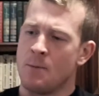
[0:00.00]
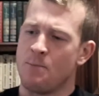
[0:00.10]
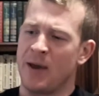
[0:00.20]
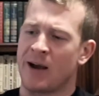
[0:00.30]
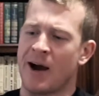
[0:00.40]

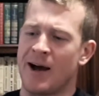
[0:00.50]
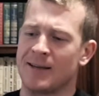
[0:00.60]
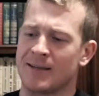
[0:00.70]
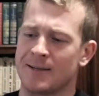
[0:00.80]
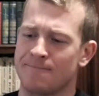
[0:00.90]

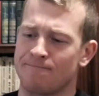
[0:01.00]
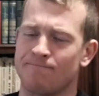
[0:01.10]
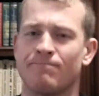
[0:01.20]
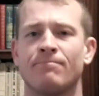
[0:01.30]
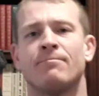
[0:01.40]
because
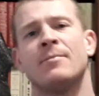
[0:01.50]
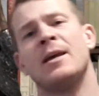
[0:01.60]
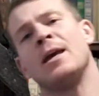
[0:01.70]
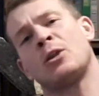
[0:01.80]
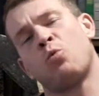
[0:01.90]

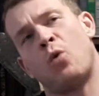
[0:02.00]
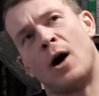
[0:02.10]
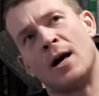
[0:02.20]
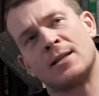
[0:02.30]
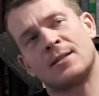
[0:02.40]
it
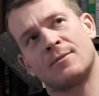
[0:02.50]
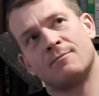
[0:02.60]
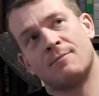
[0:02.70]
was,